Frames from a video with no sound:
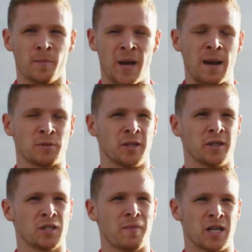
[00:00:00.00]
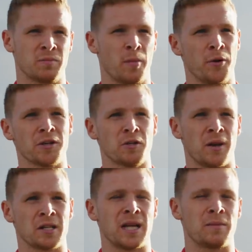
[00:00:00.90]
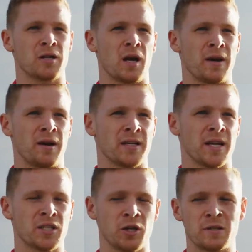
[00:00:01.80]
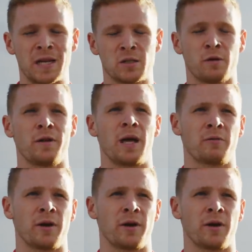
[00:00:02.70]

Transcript: absolutely smashed my personal best lap time around here, two tenths off the lap